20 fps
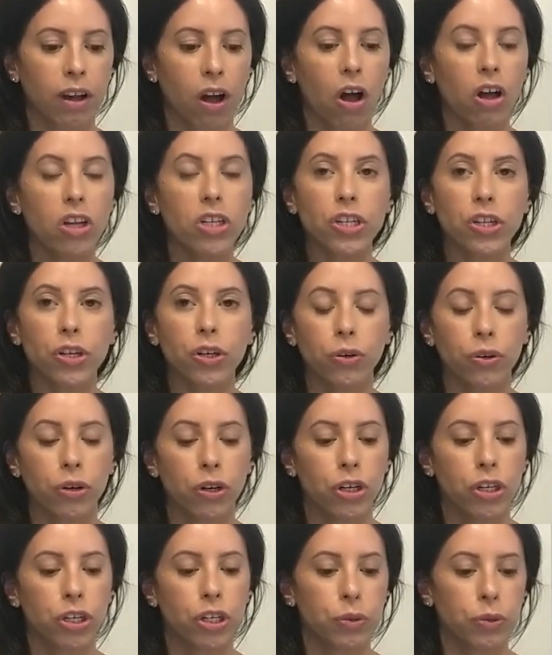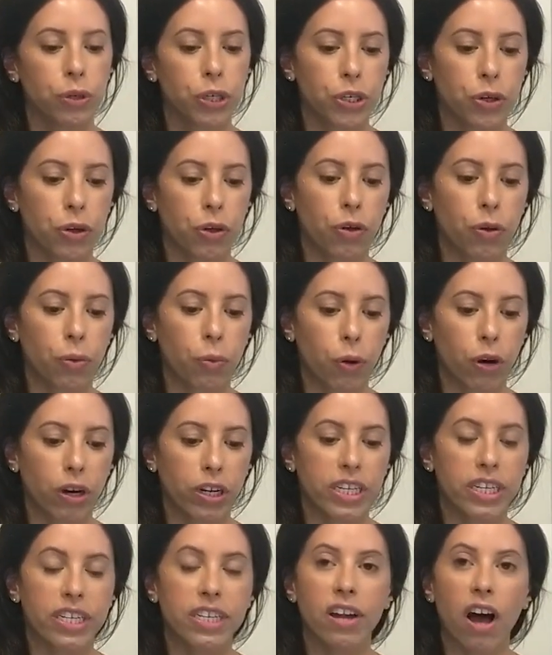Also, to ensure their
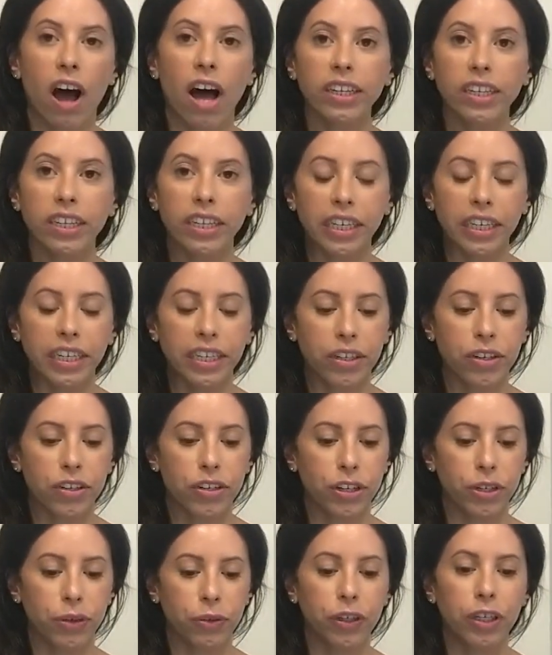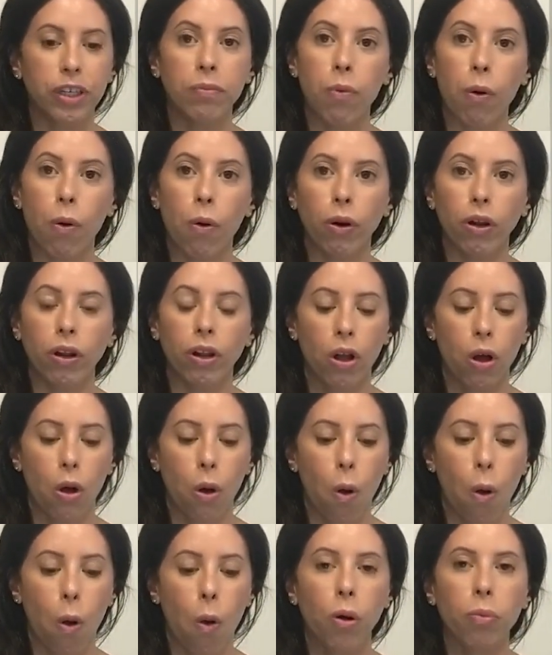work does not lead to immoral
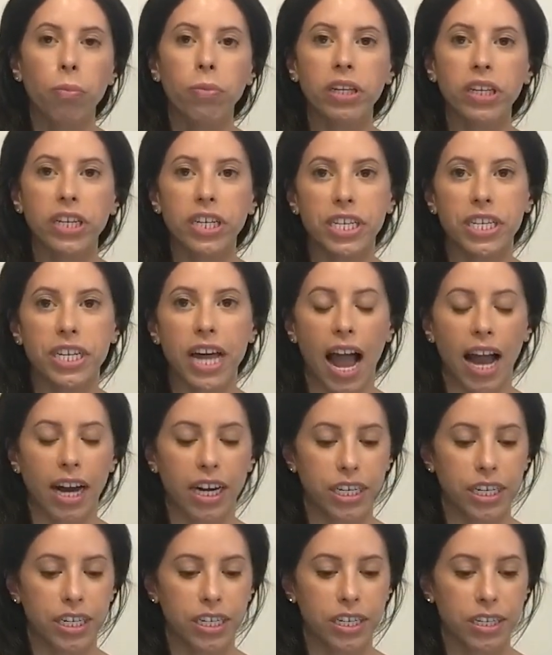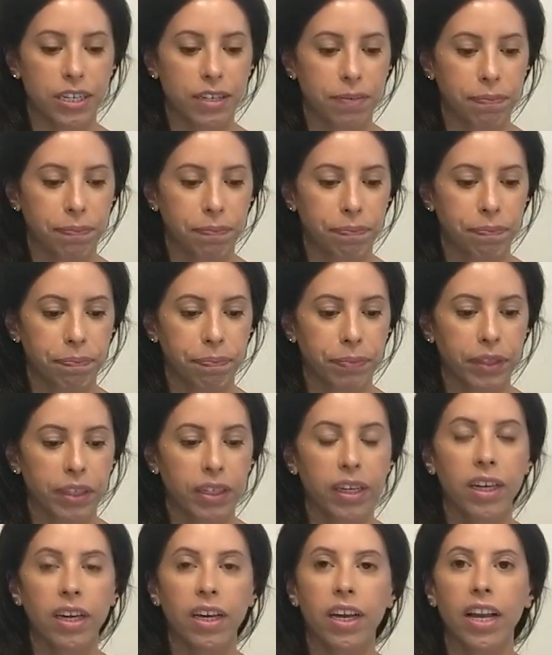or malicious actions.
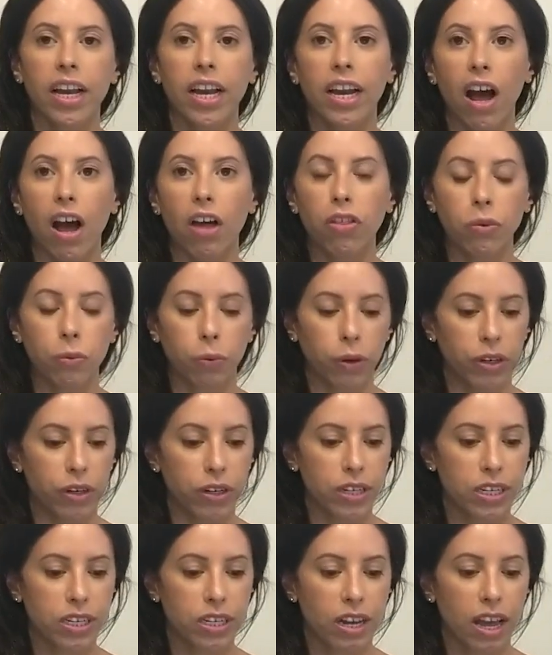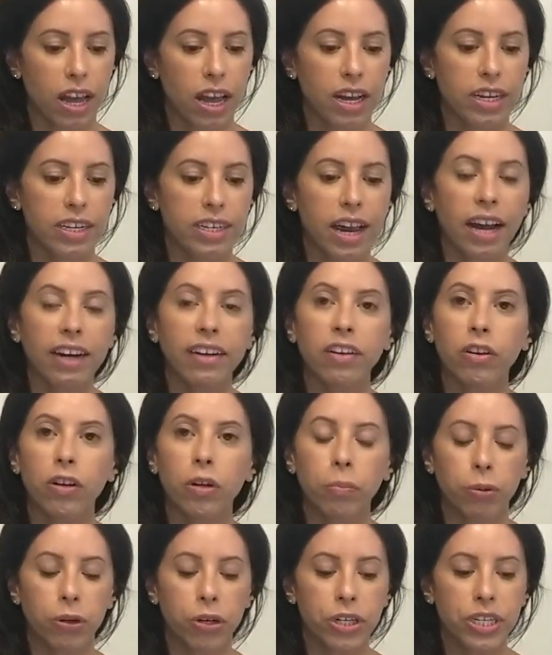In other words,
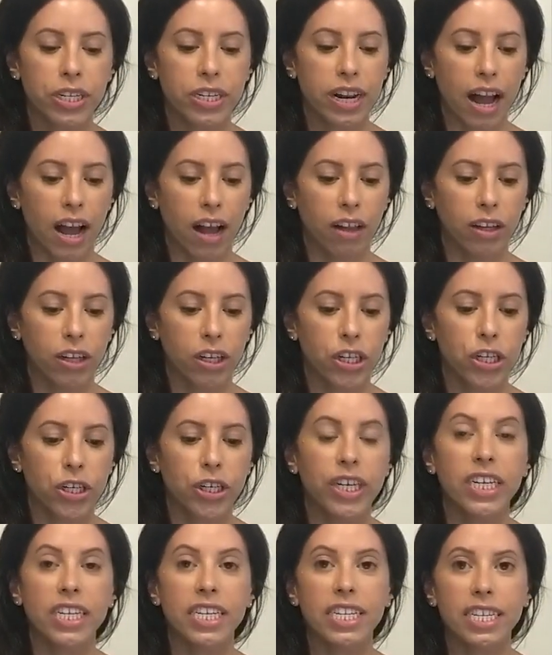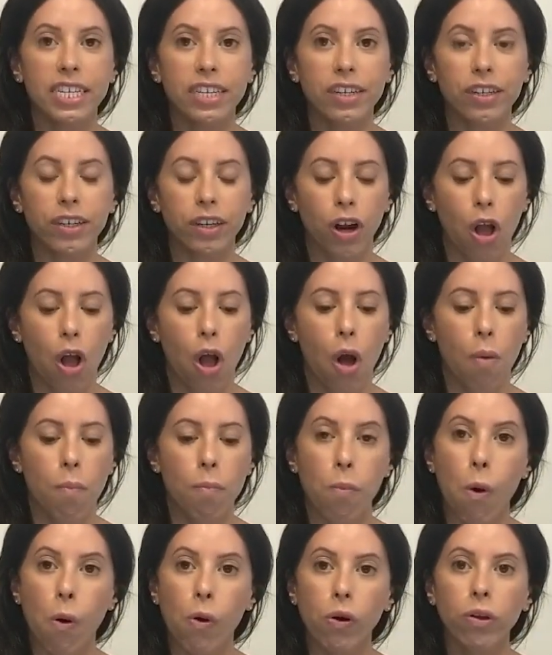technical personnel should consider
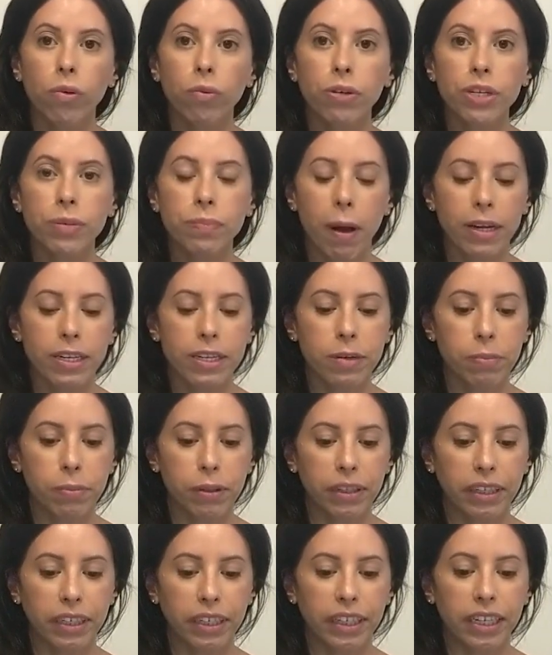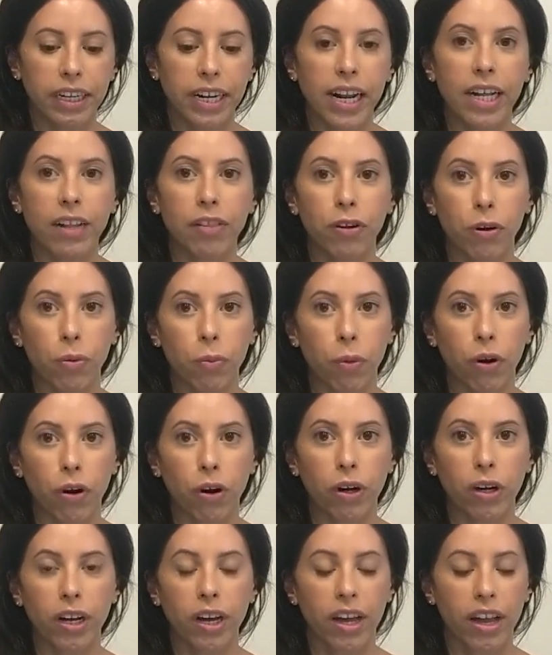moral responsibility in their
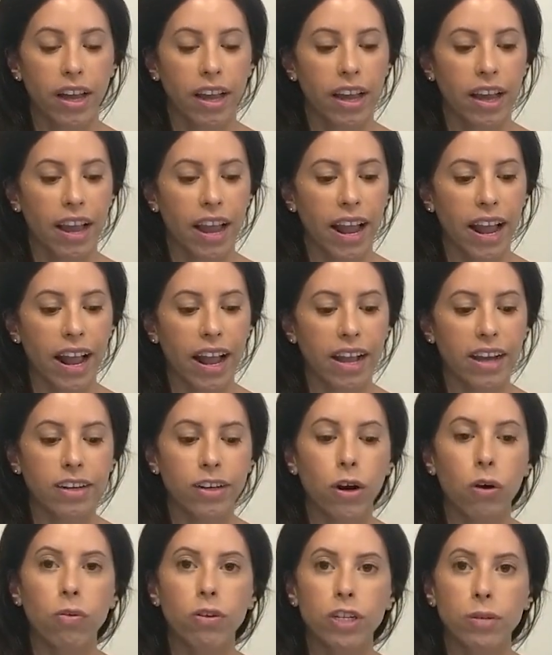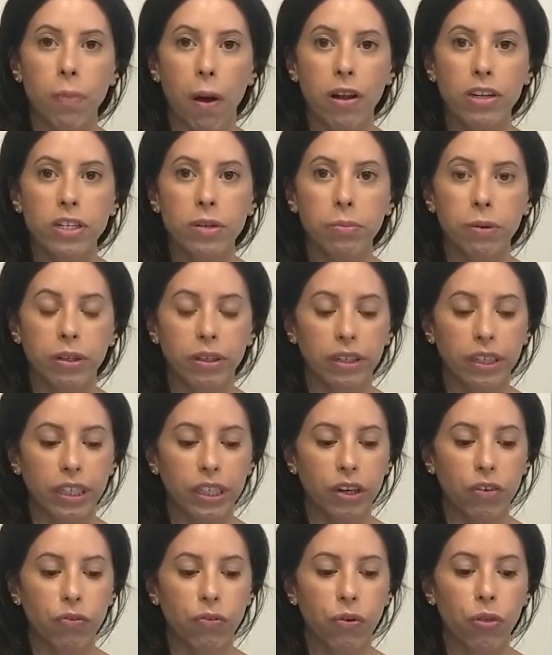work and
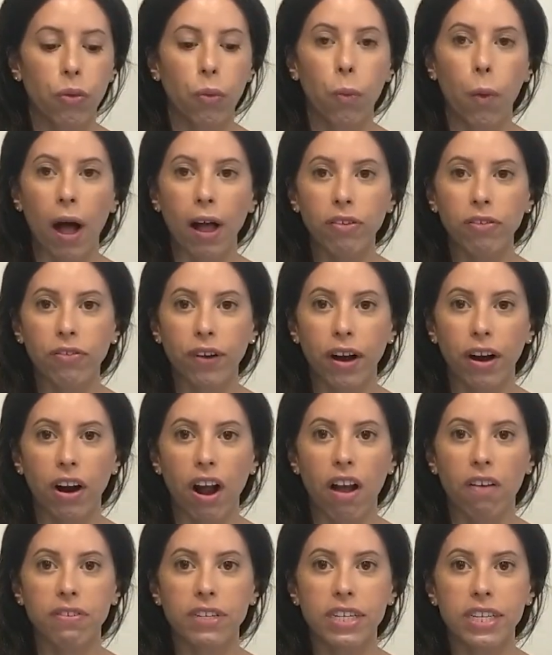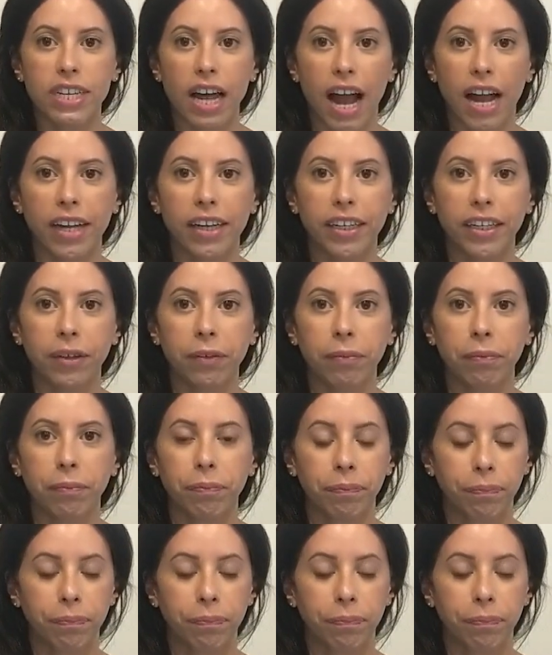responsibility for the welfare of society.